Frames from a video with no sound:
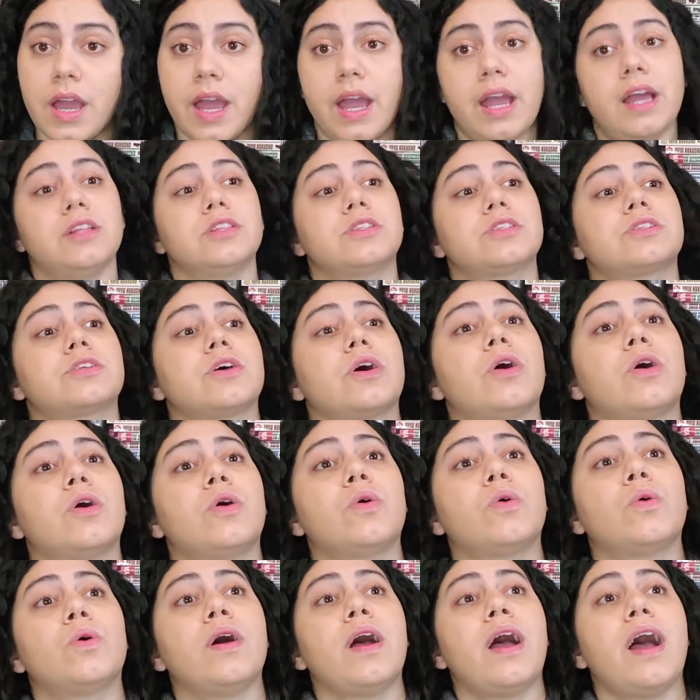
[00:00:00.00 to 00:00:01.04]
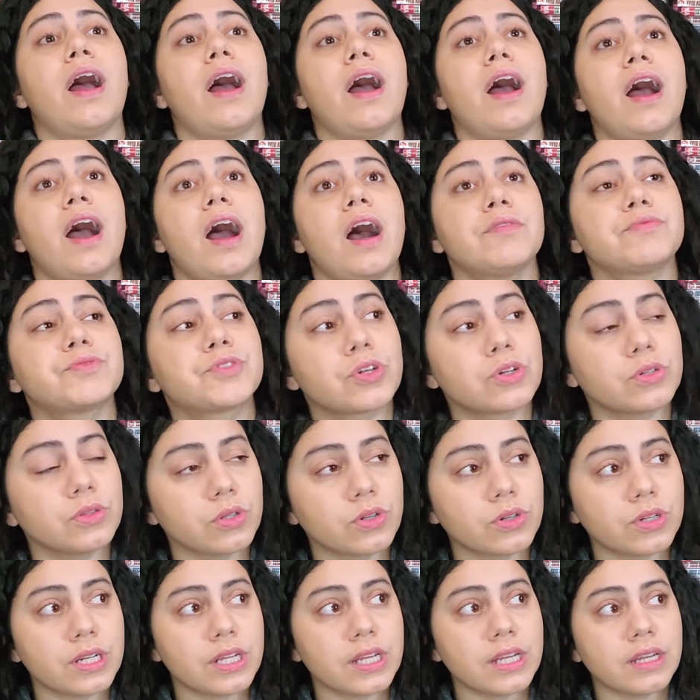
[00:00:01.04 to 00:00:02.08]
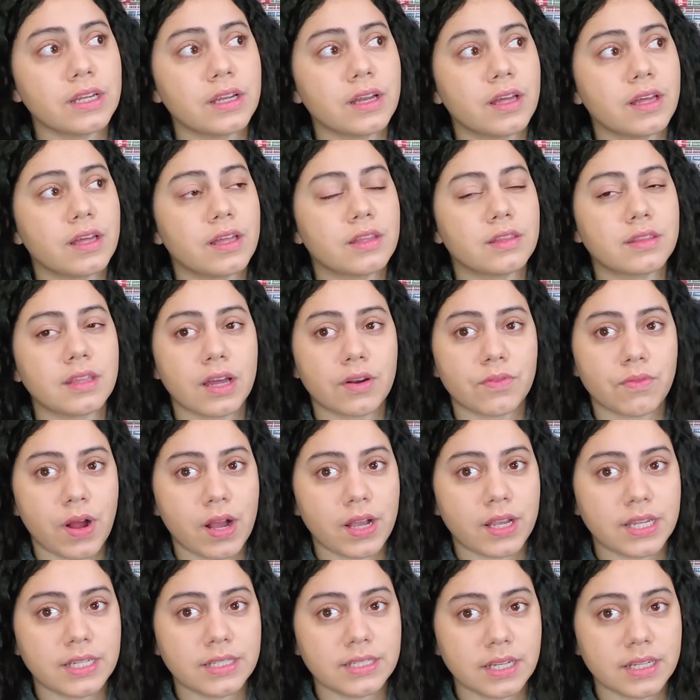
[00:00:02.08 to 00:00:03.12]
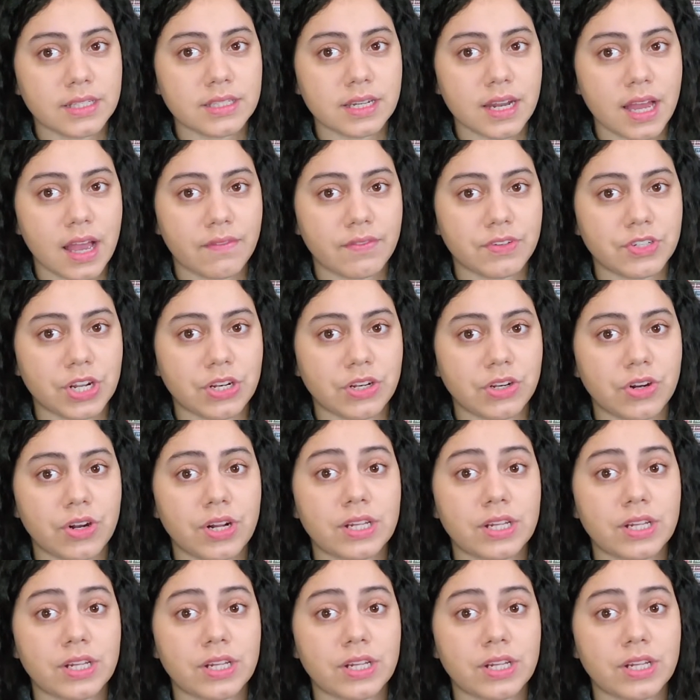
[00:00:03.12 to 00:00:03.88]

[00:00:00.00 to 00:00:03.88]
And so, after learning that Rocky doesn't have a gender,